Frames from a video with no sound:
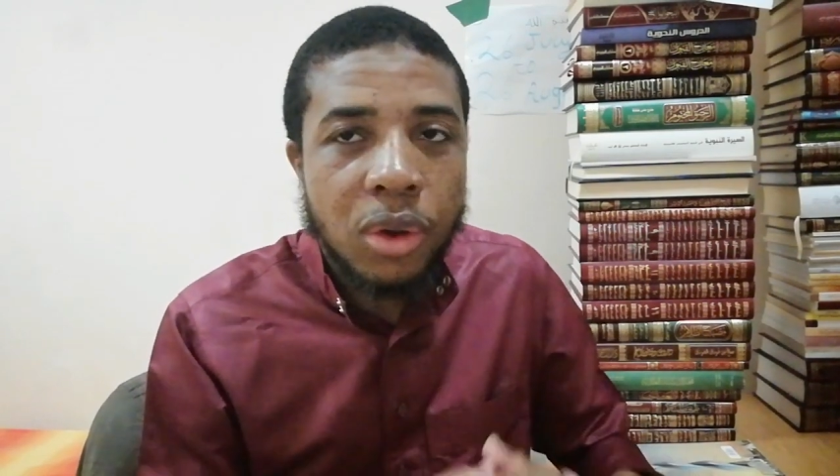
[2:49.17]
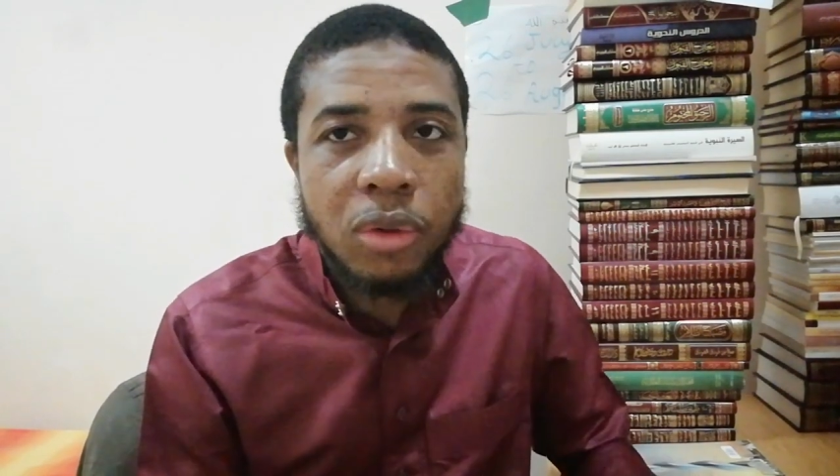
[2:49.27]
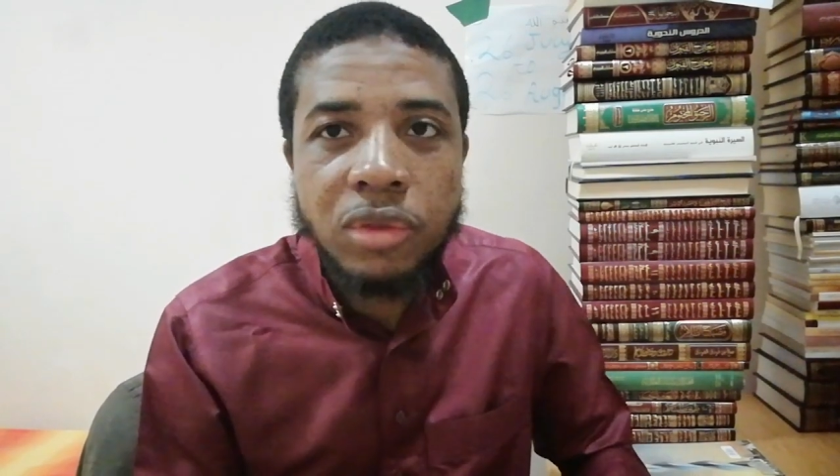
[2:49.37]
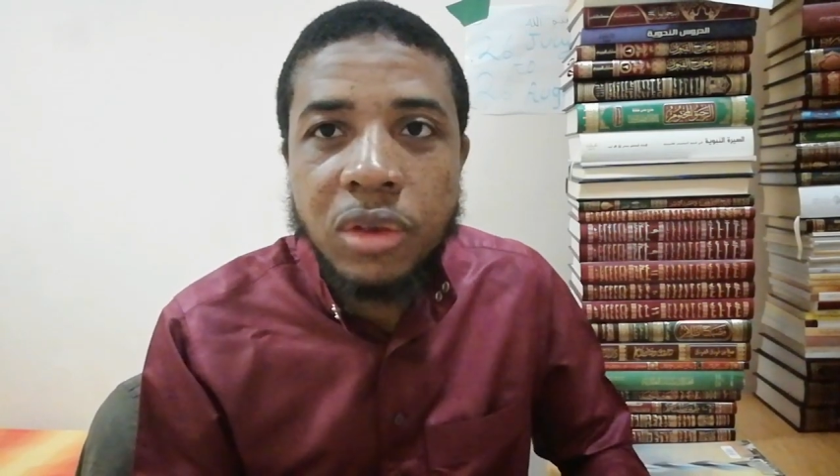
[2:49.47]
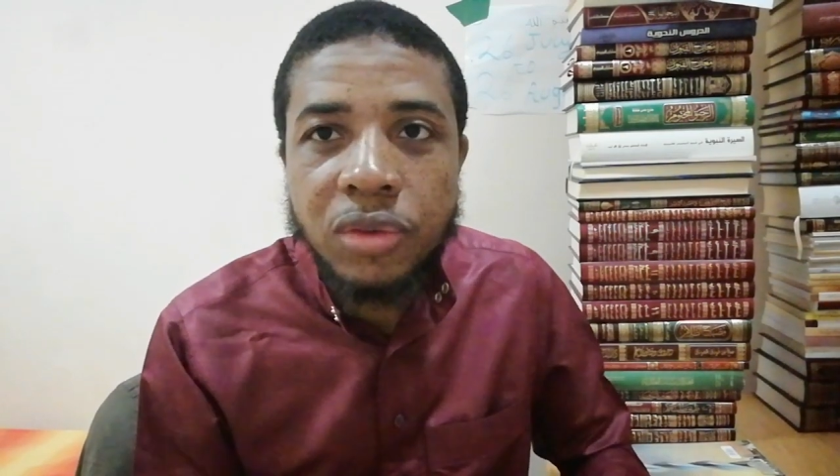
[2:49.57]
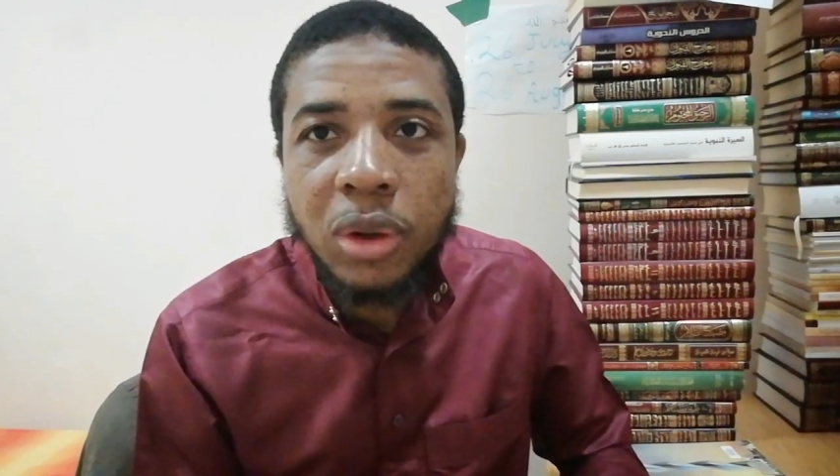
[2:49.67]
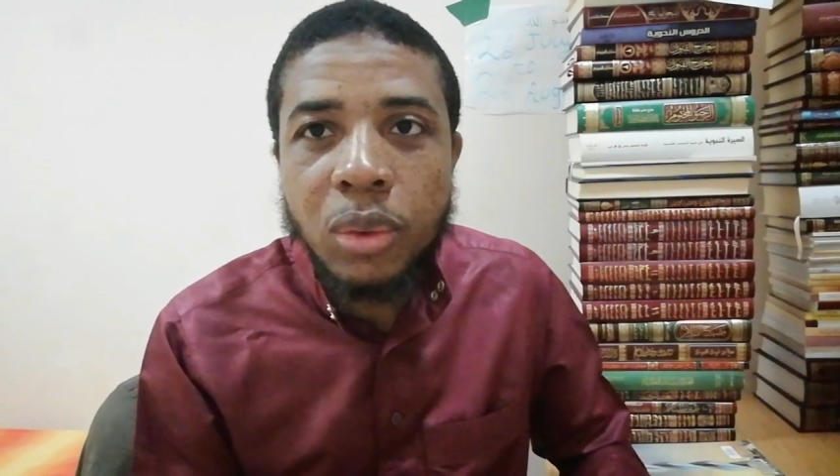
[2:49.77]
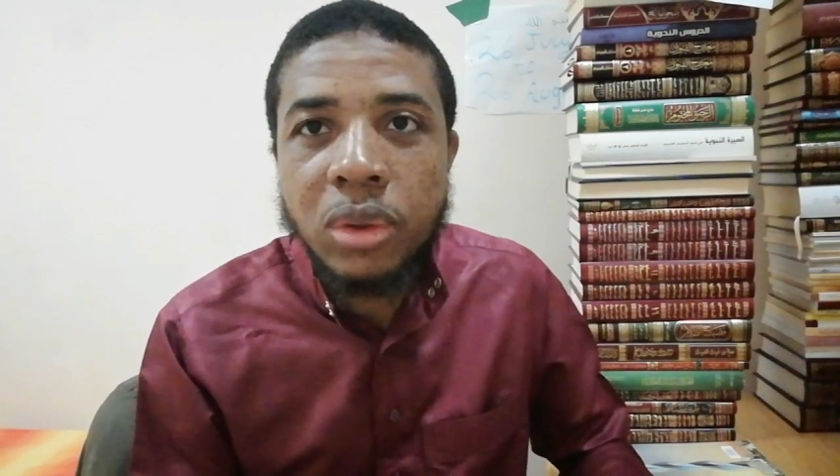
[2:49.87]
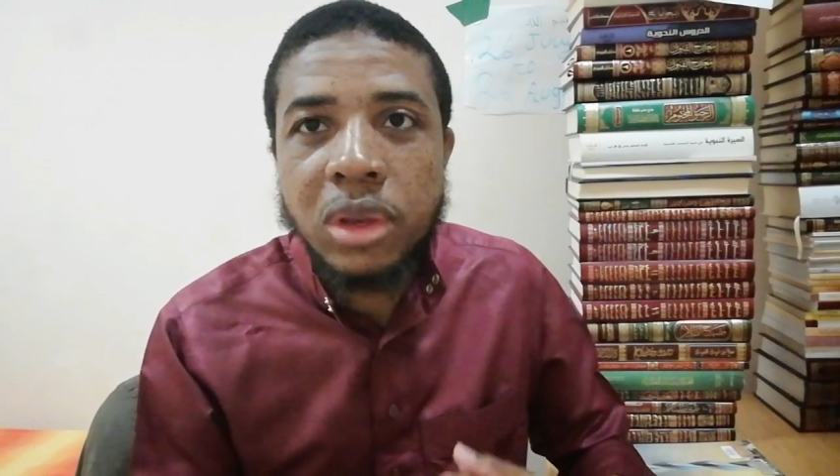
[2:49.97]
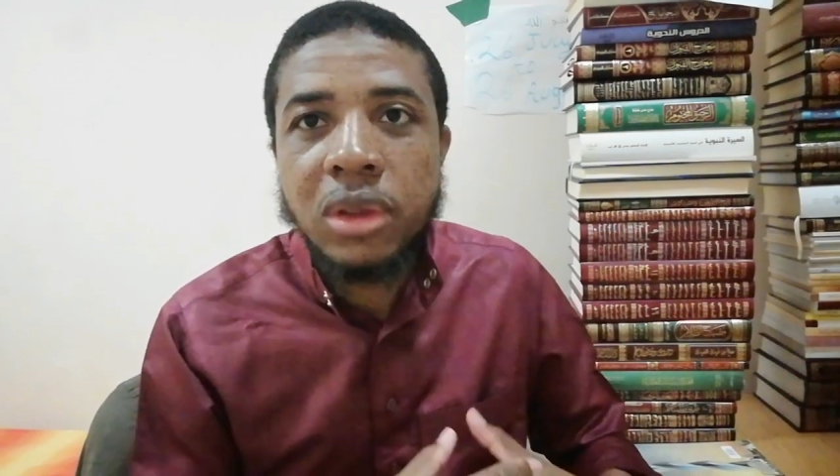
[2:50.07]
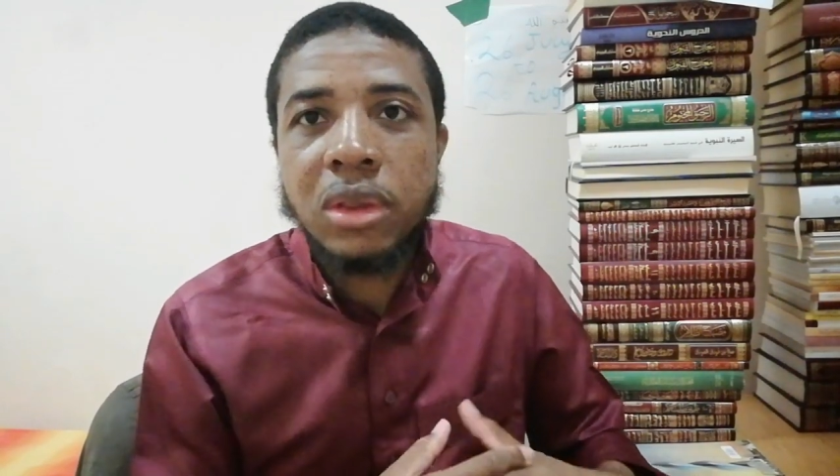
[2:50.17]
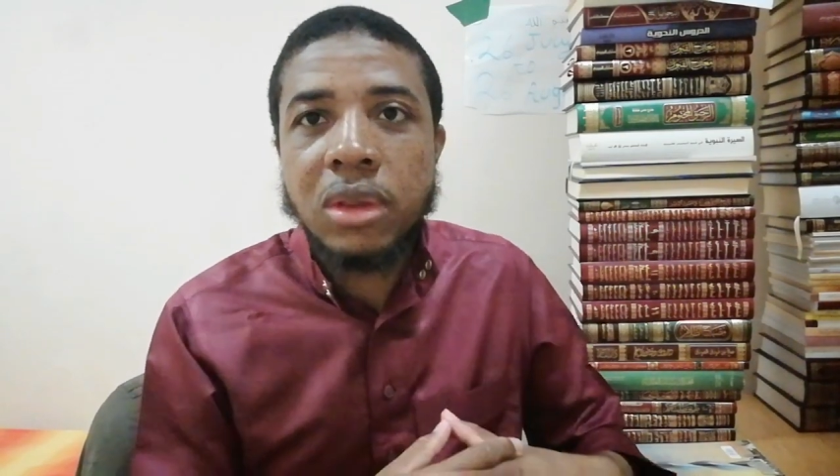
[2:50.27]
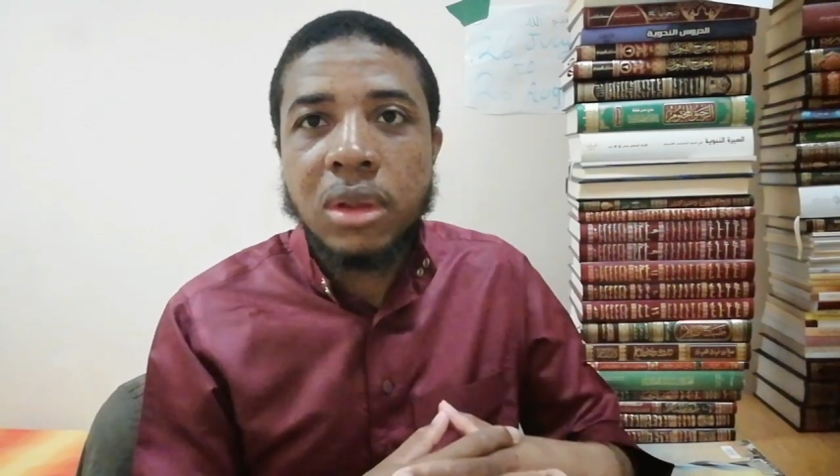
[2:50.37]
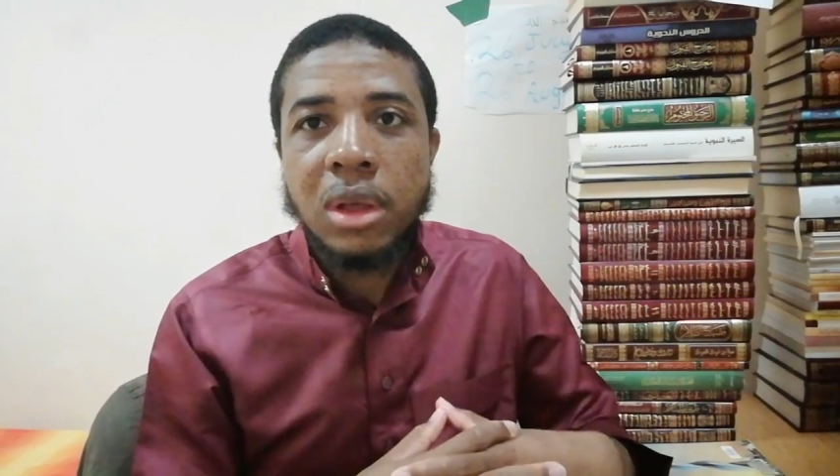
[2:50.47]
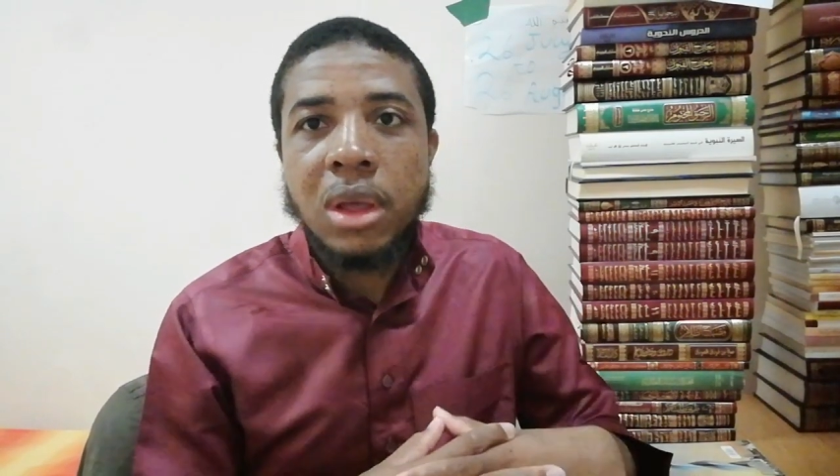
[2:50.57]
of these faculties.
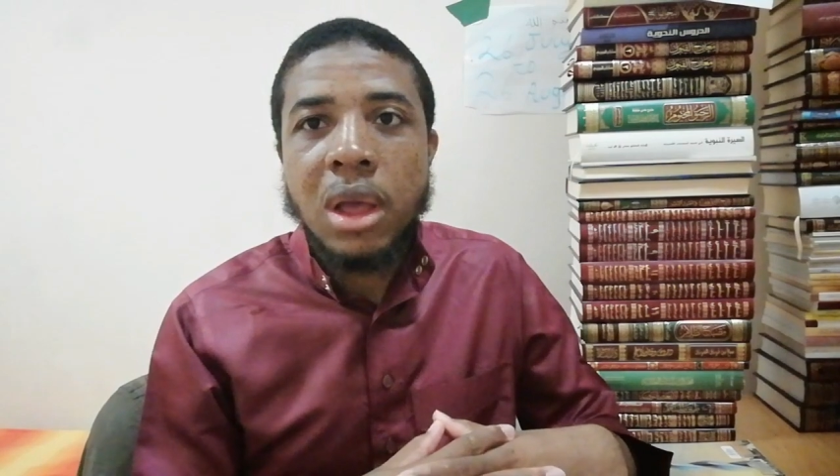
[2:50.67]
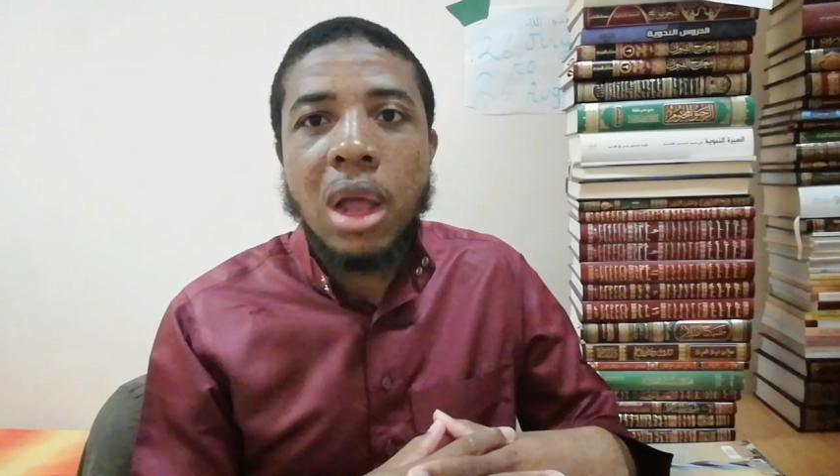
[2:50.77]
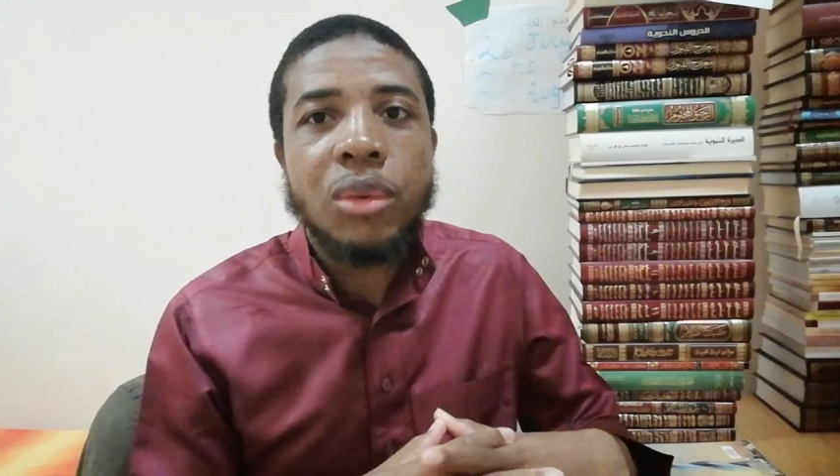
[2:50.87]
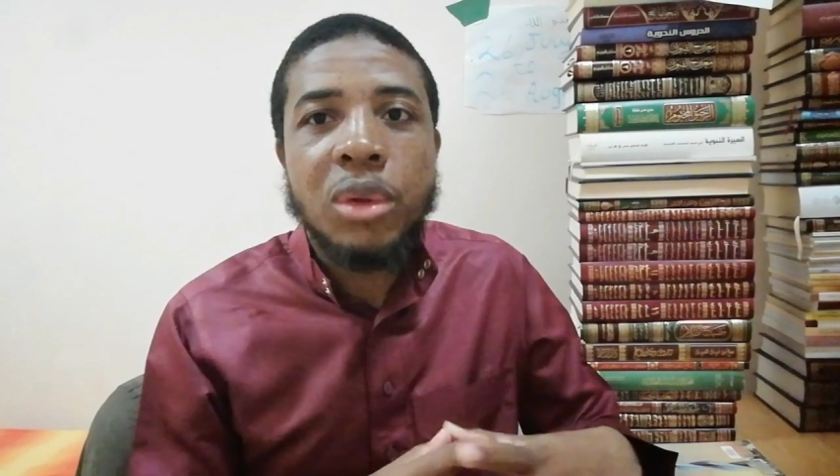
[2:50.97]
And